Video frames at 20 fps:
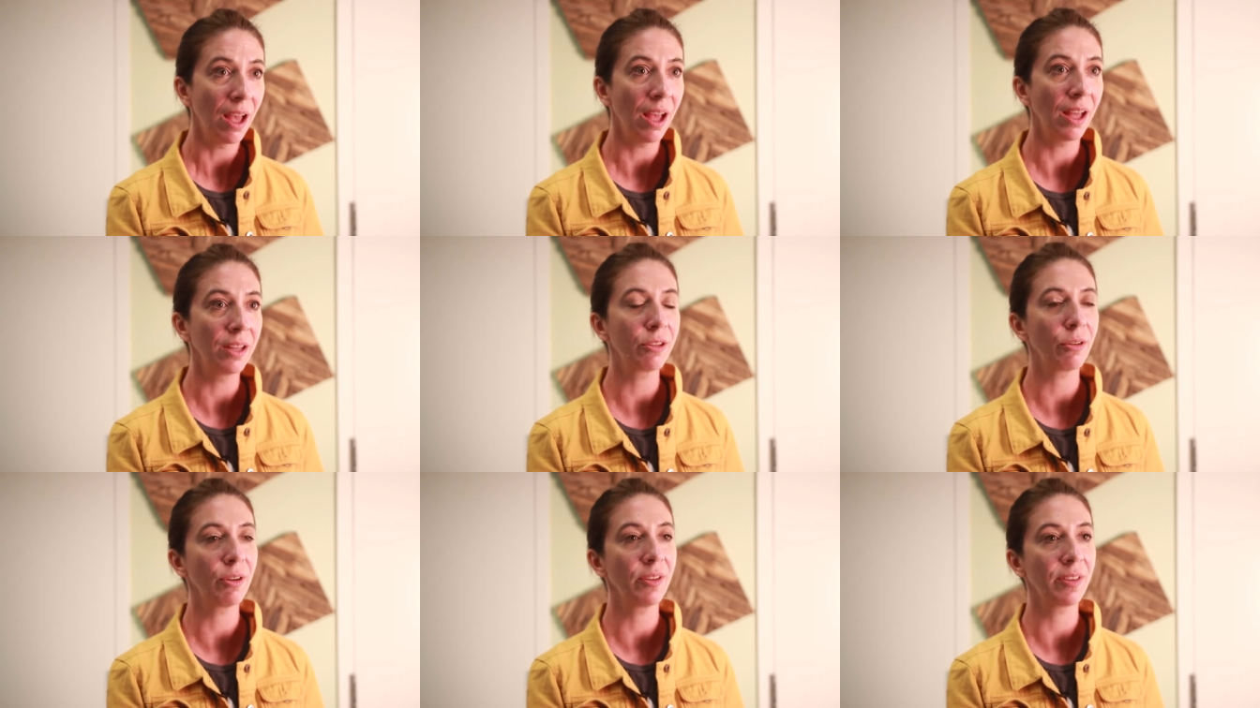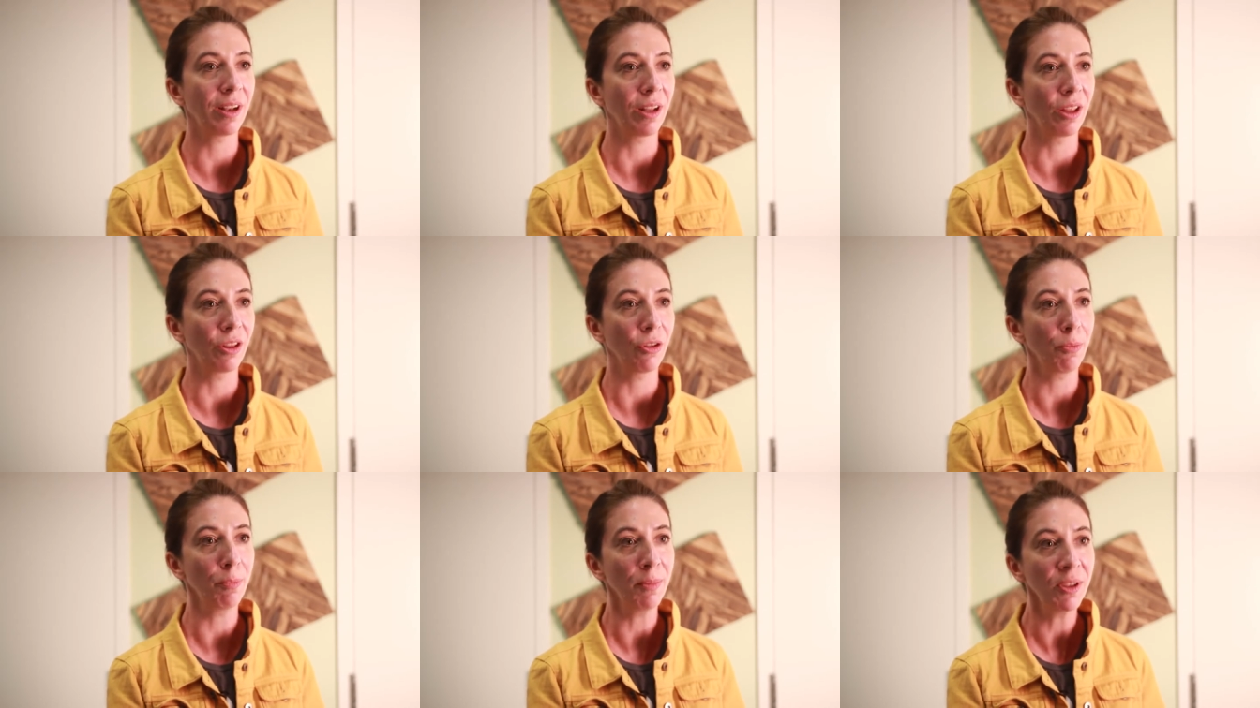And there is a
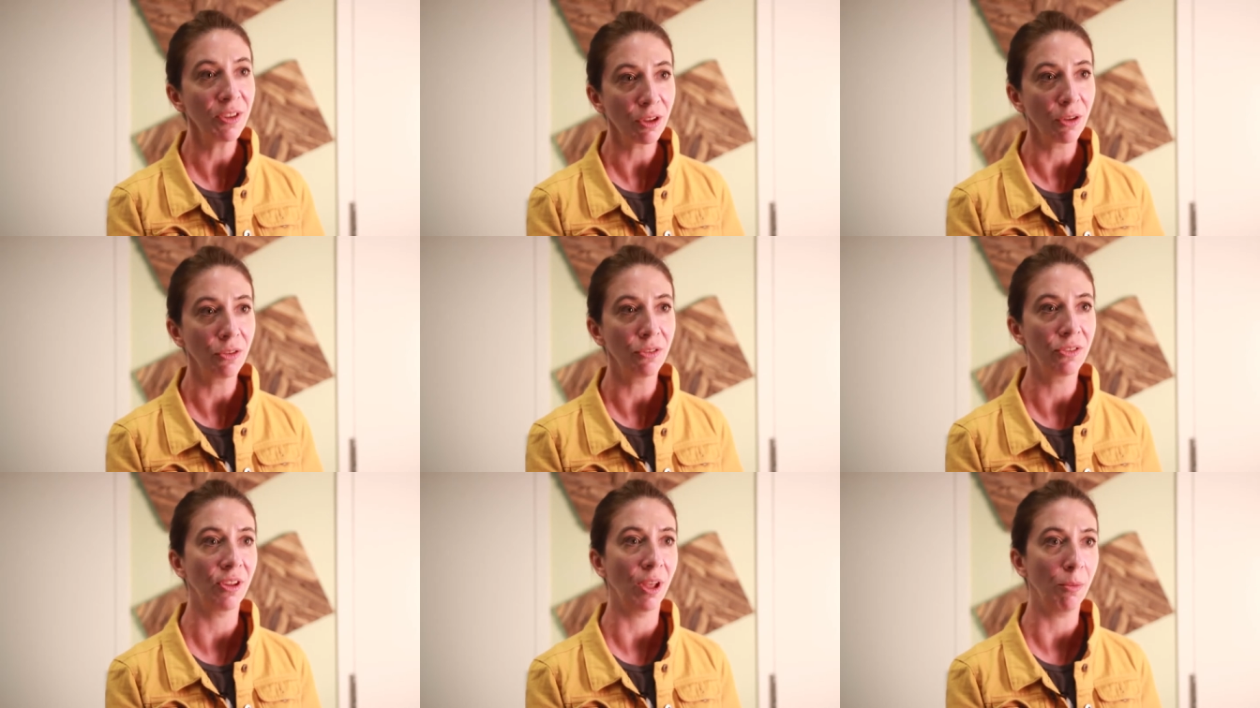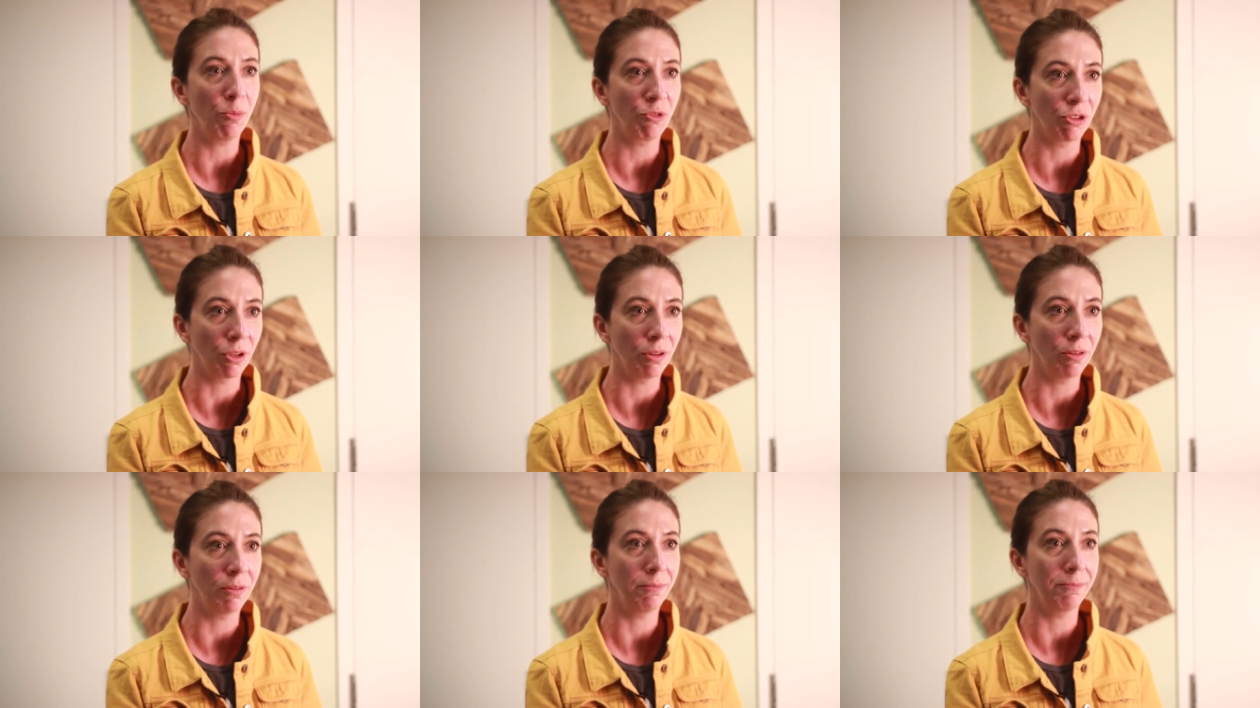lot of
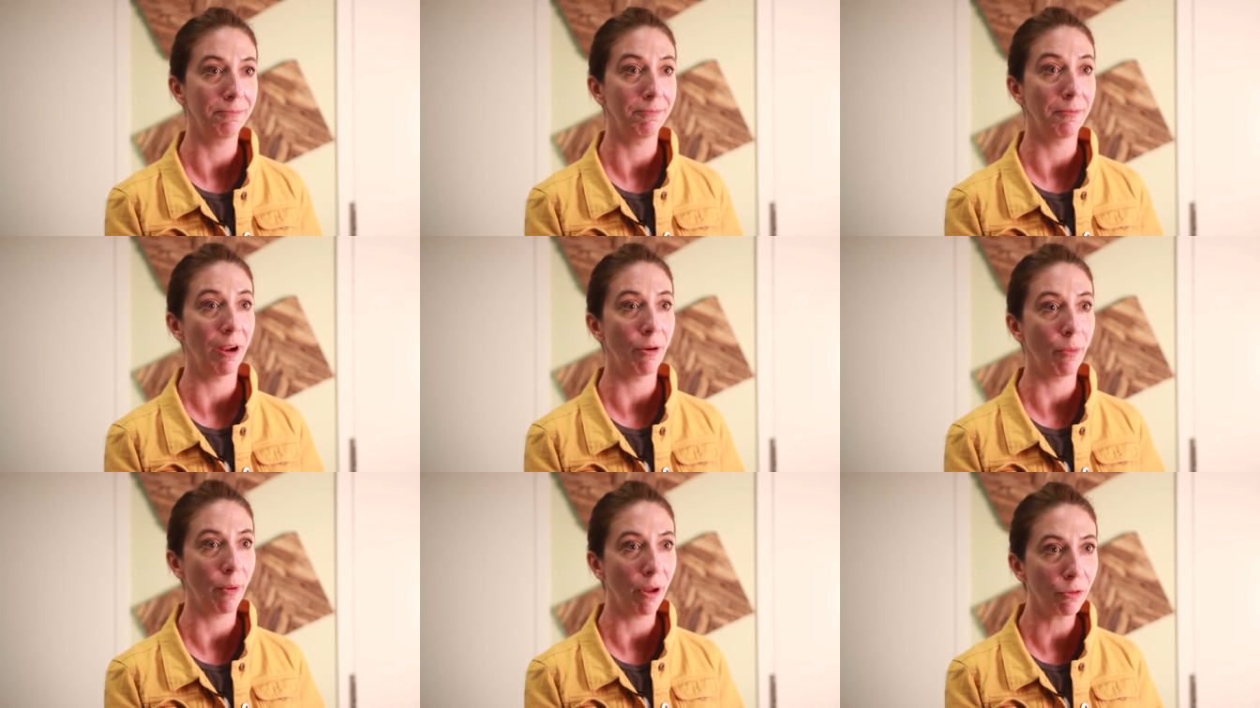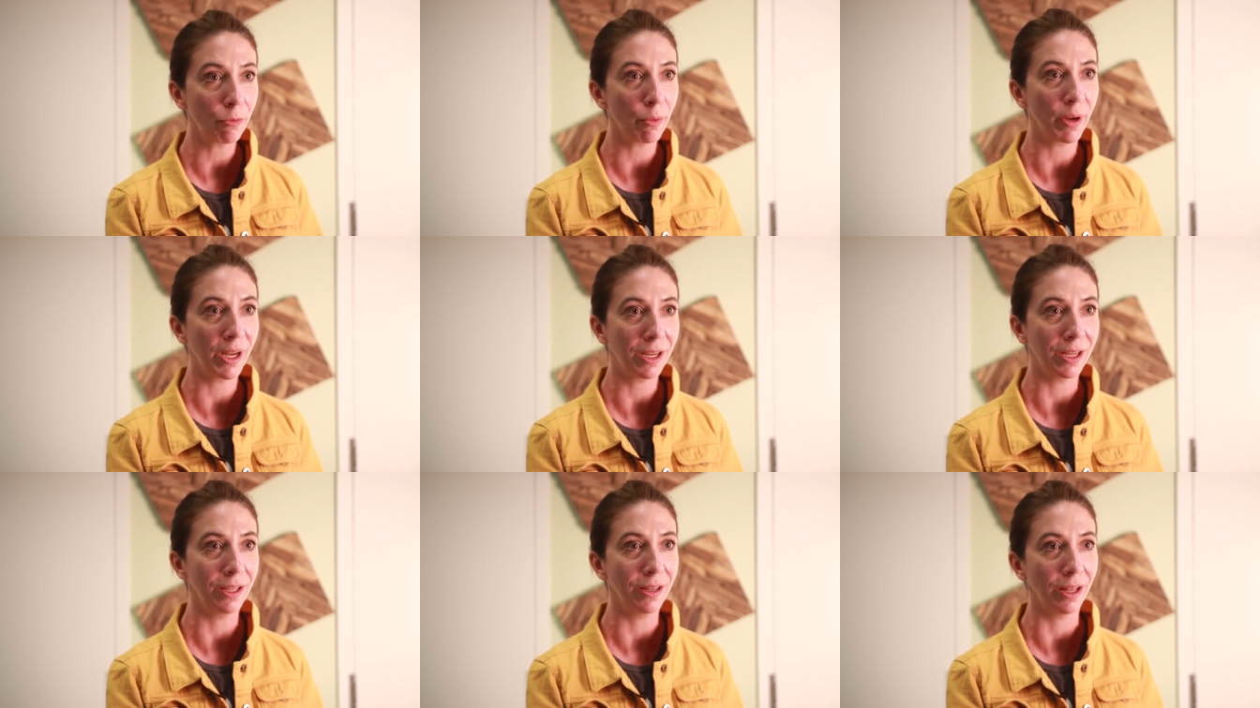misconception around
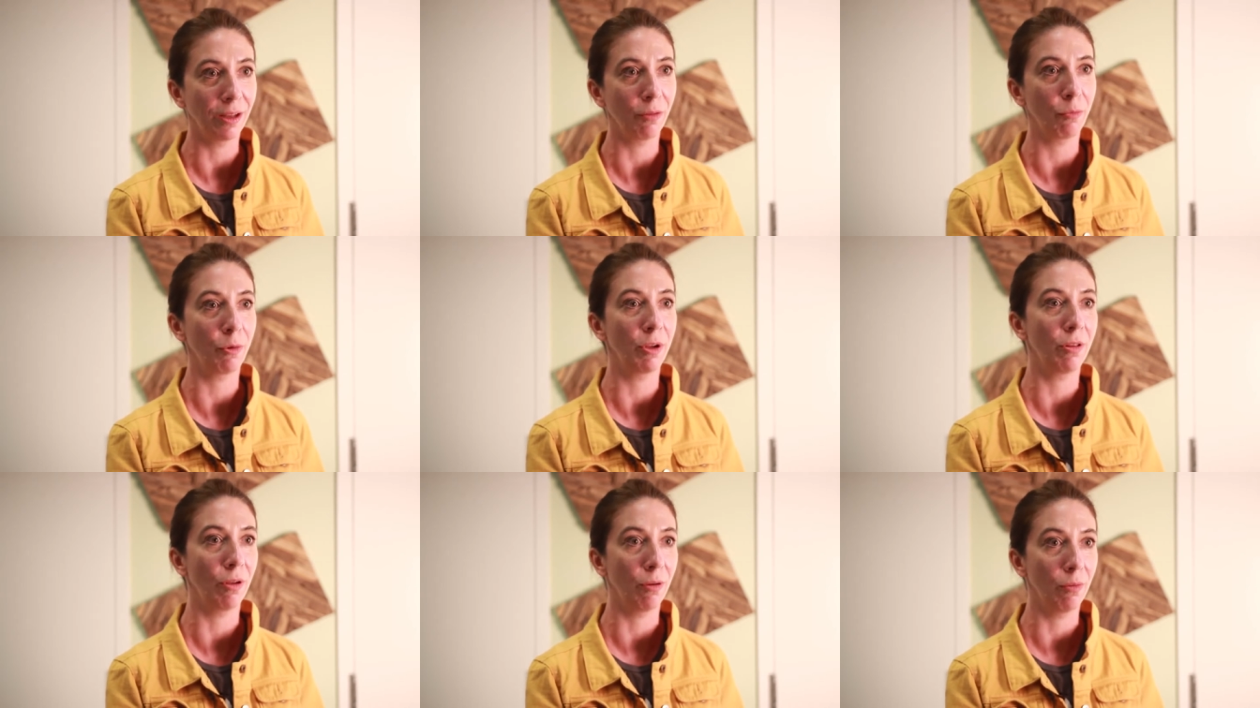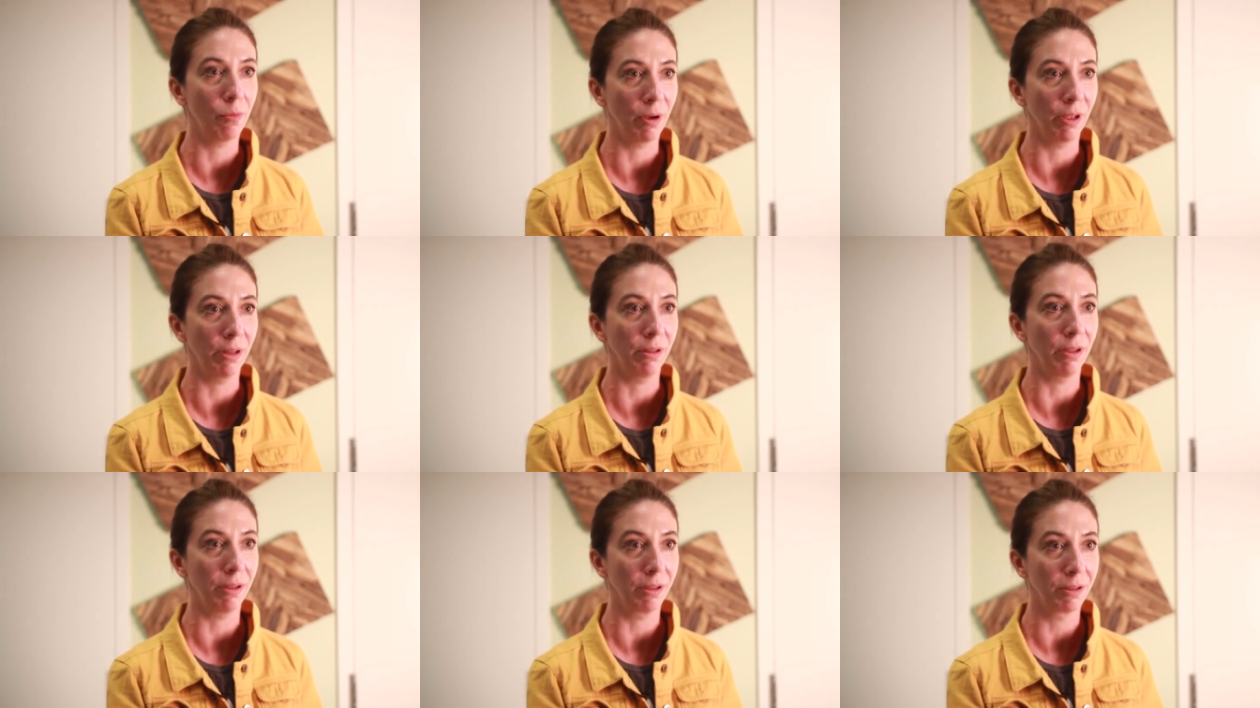Reiki that we don't
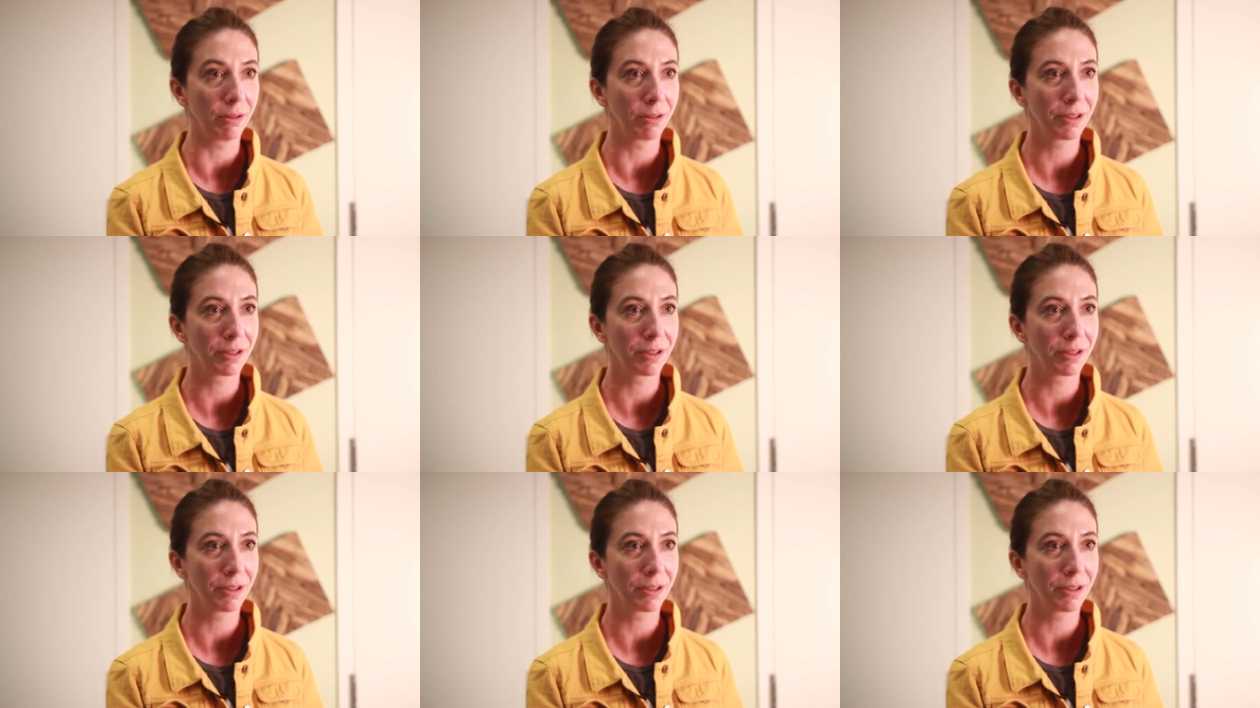want to